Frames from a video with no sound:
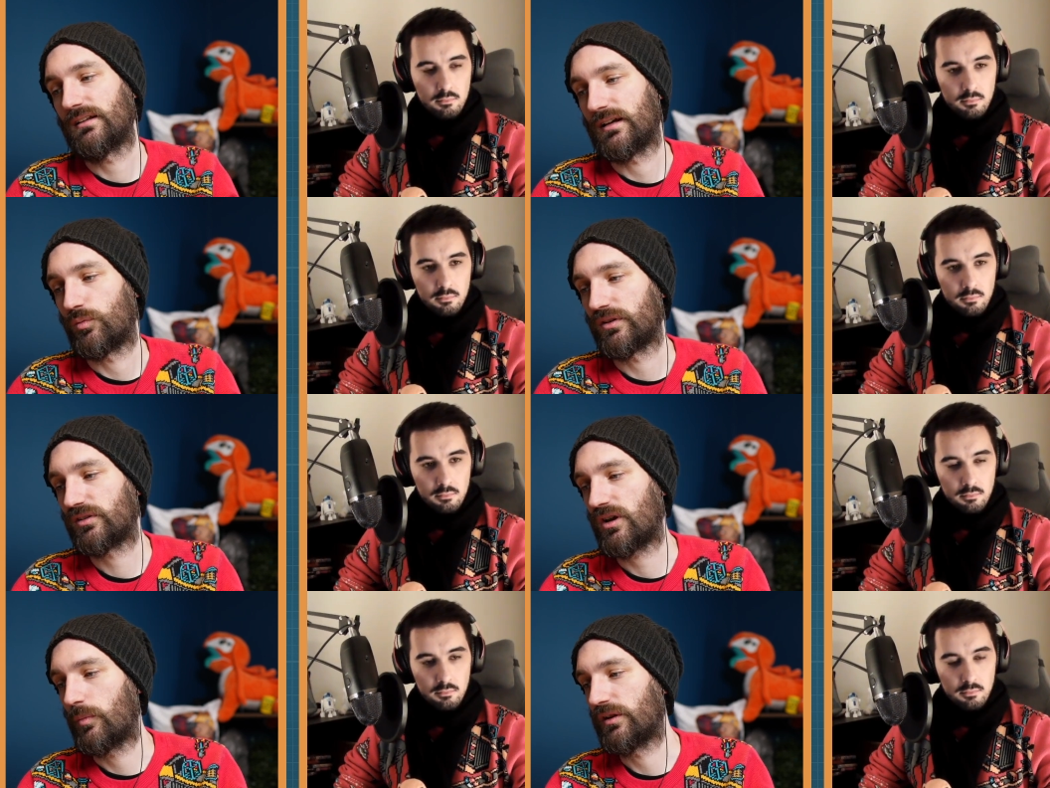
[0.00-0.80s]
Speaker 1: like
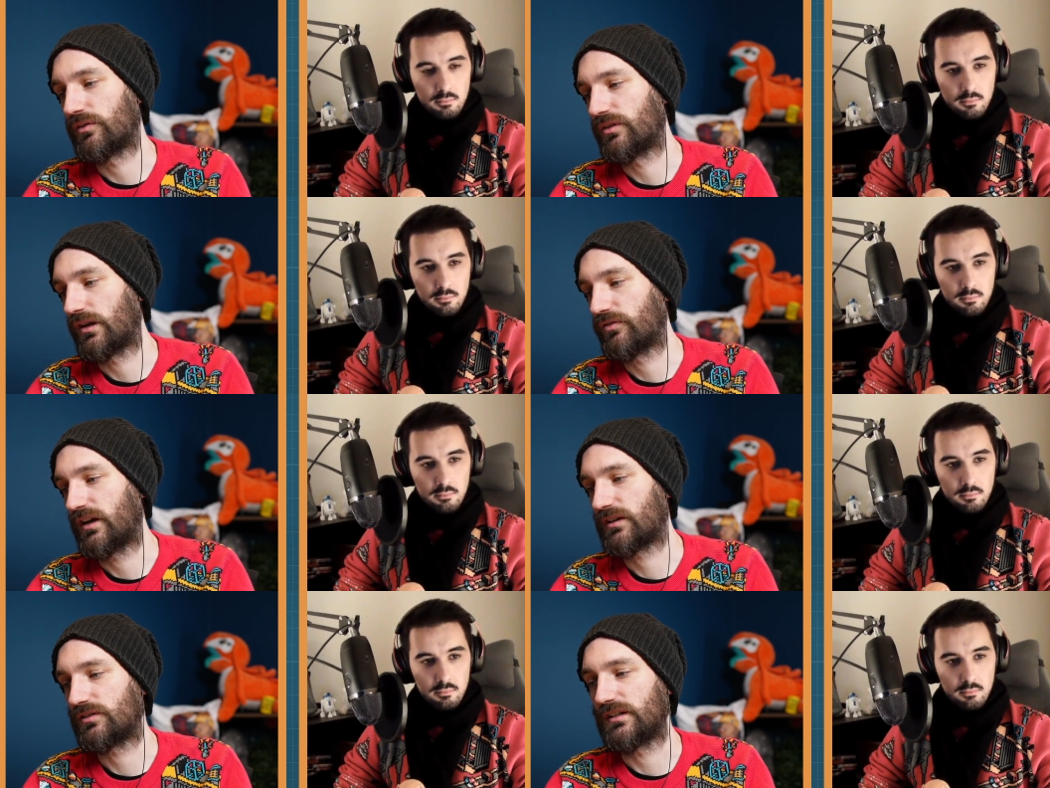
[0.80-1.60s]
what's coming to
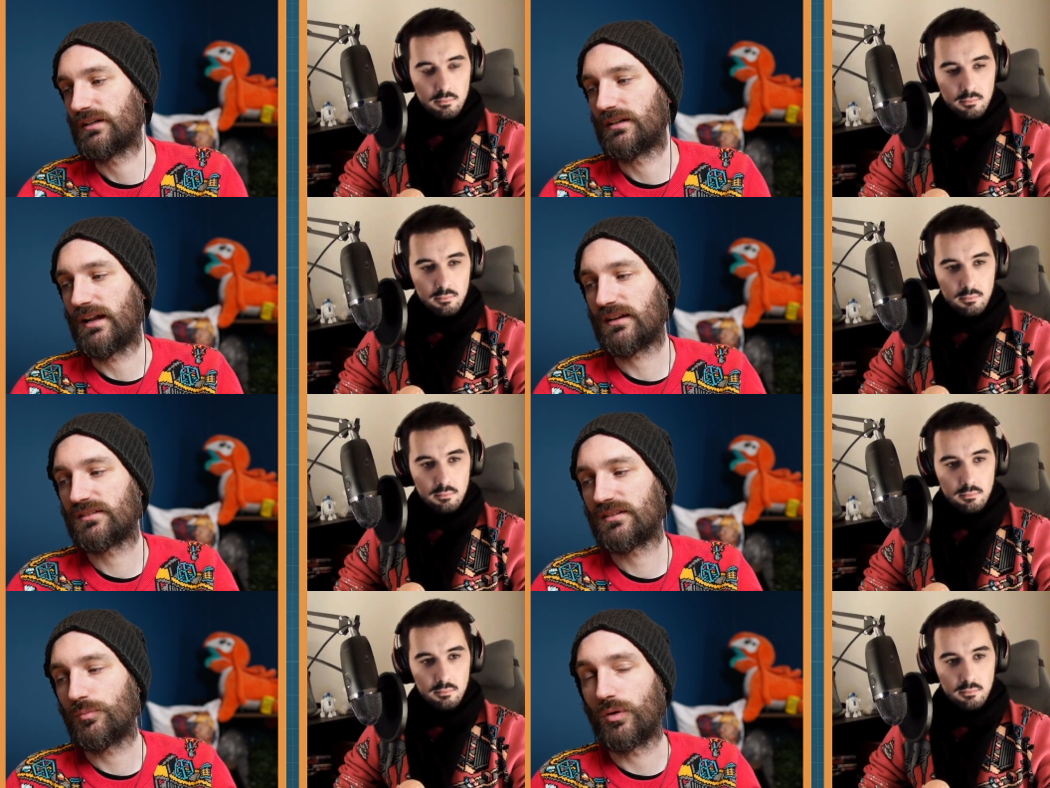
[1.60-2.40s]
Satisfactory
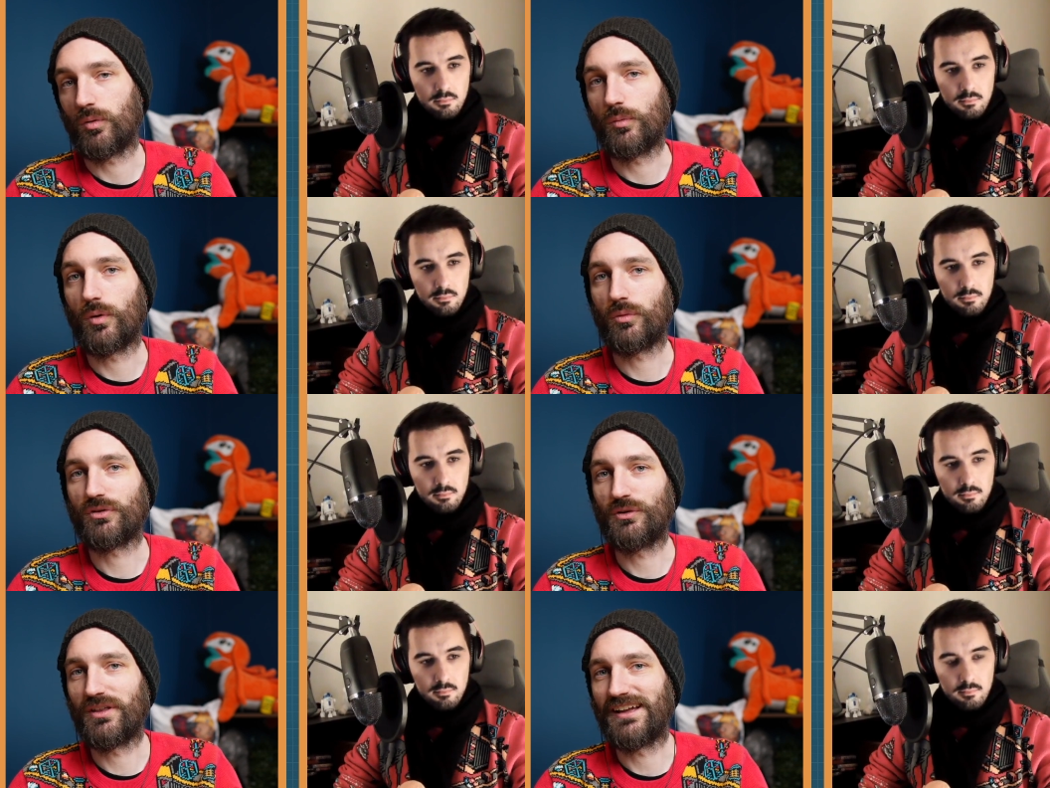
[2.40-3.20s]
next, but we
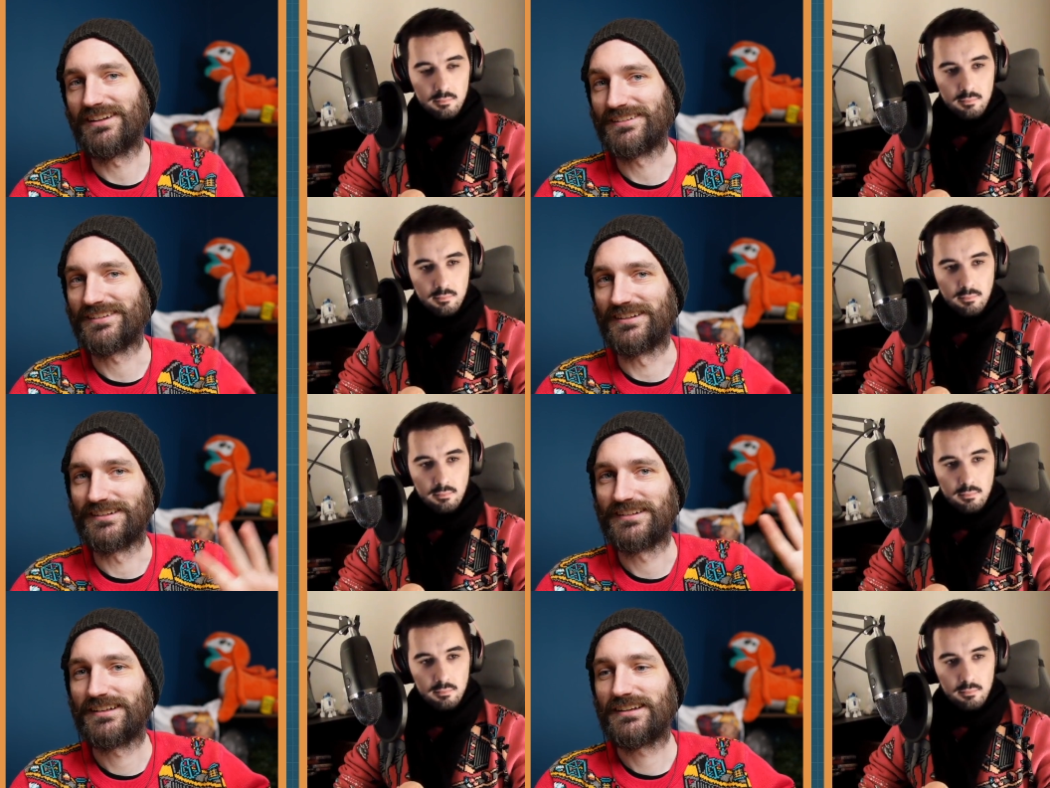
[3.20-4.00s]
won't do that
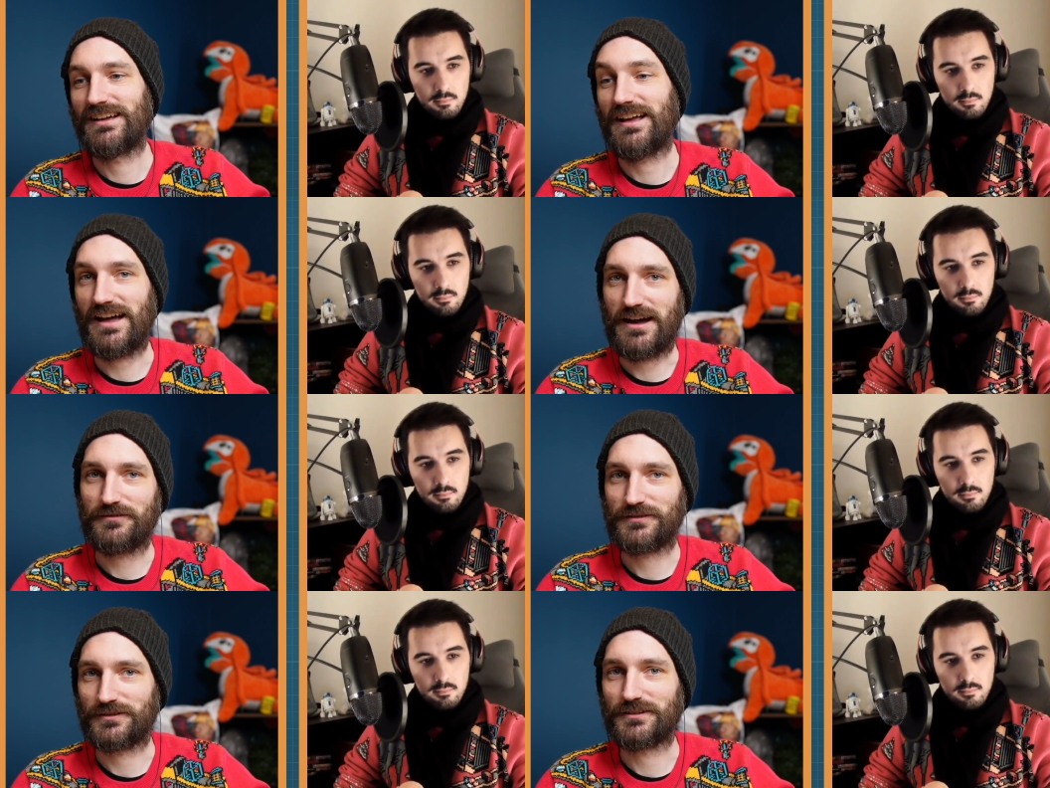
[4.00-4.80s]
until
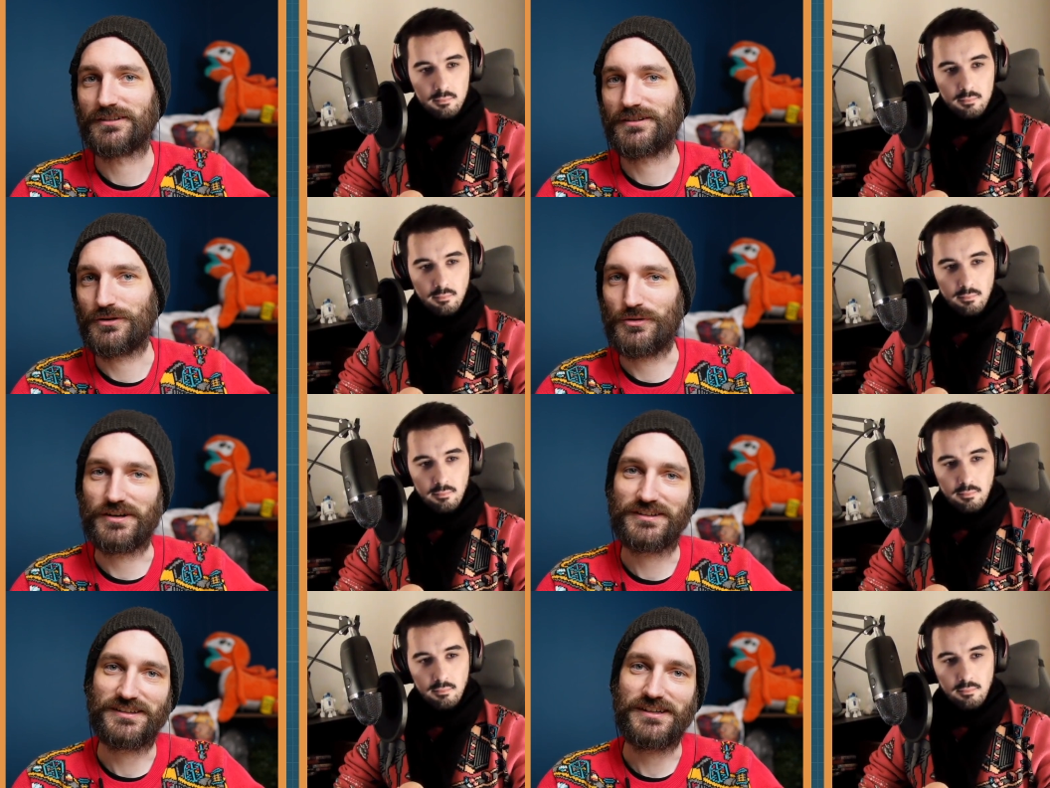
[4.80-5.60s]
after New
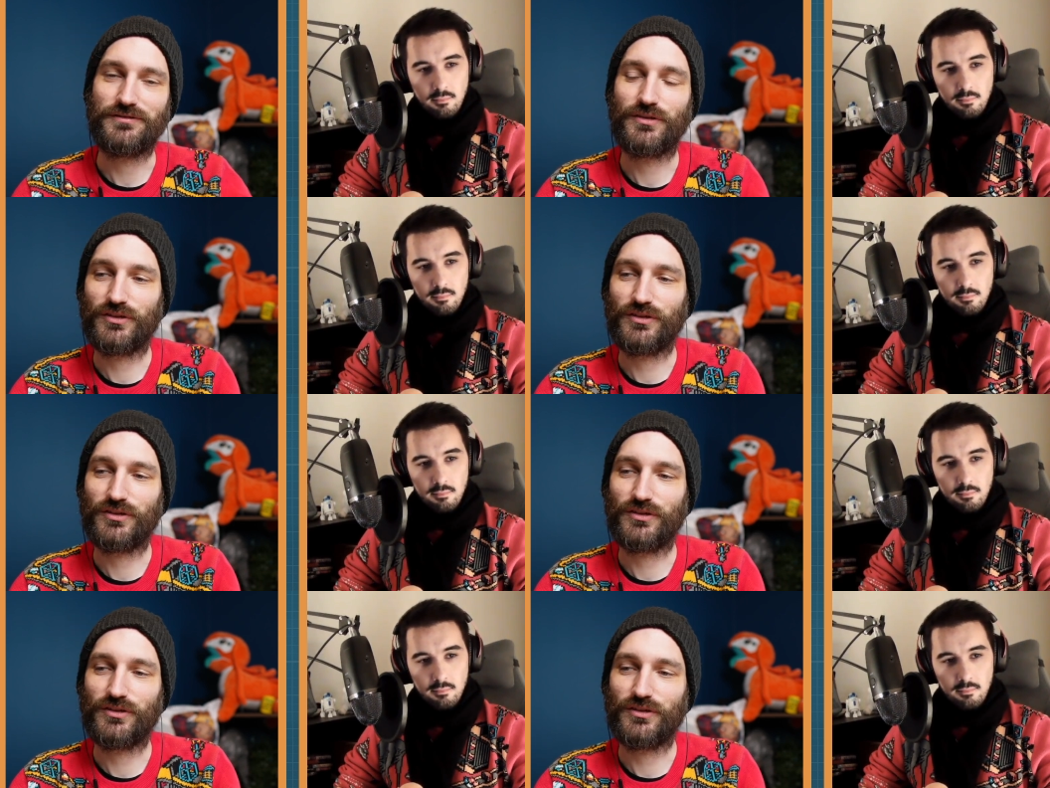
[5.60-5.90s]
Year's Eve.